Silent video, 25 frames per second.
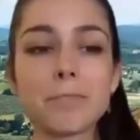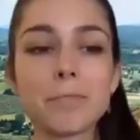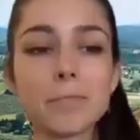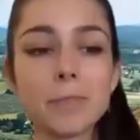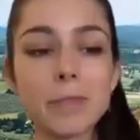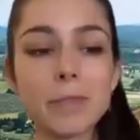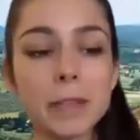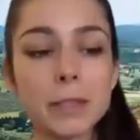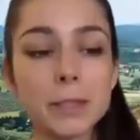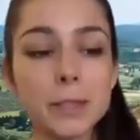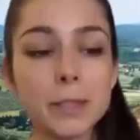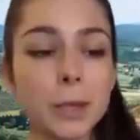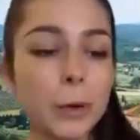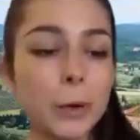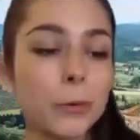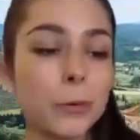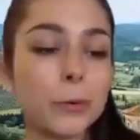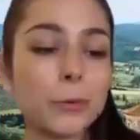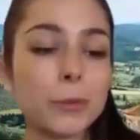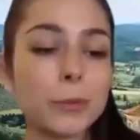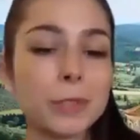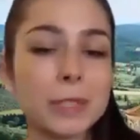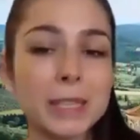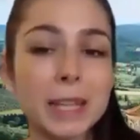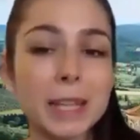
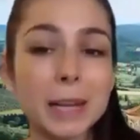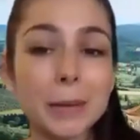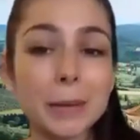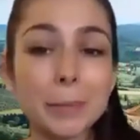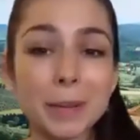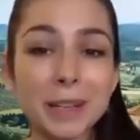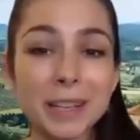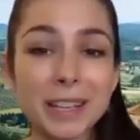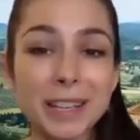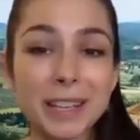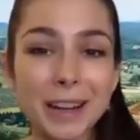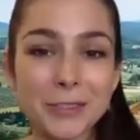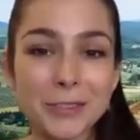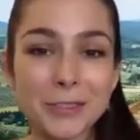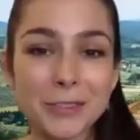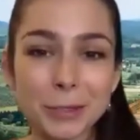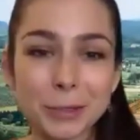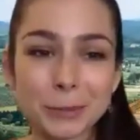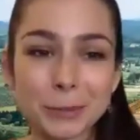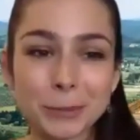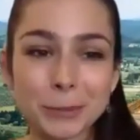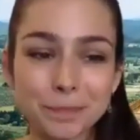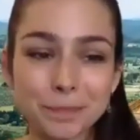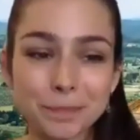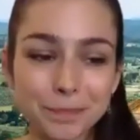So San
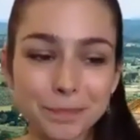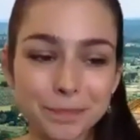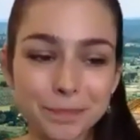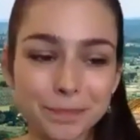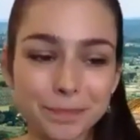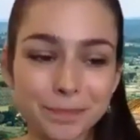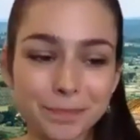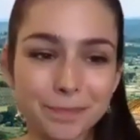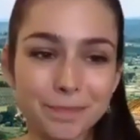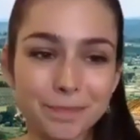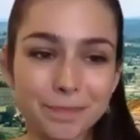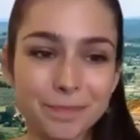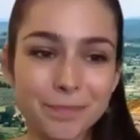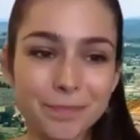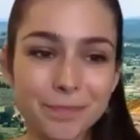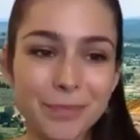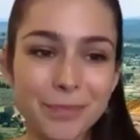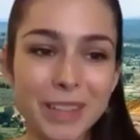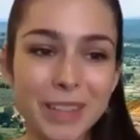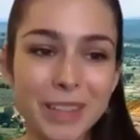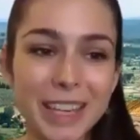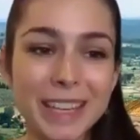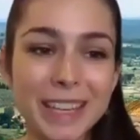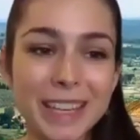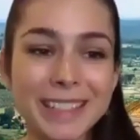Miniato
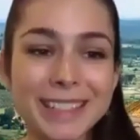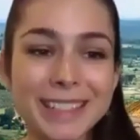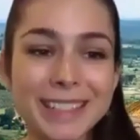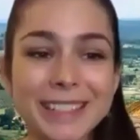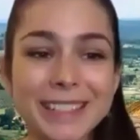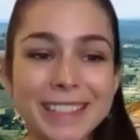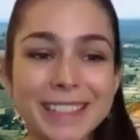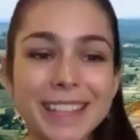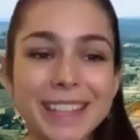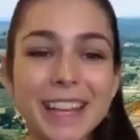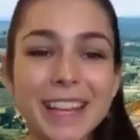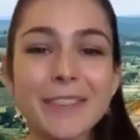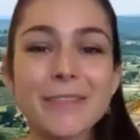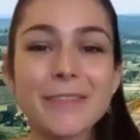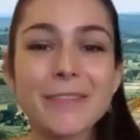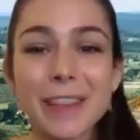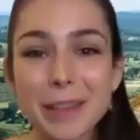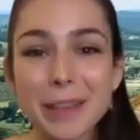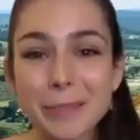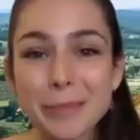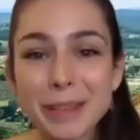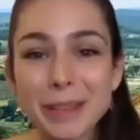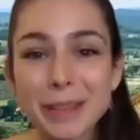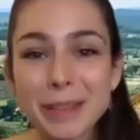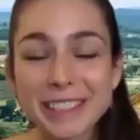is
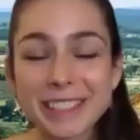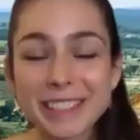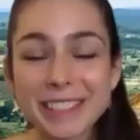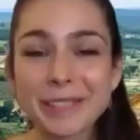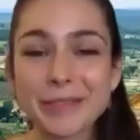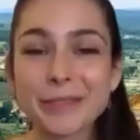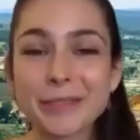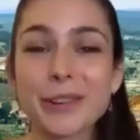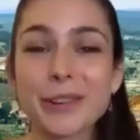famous for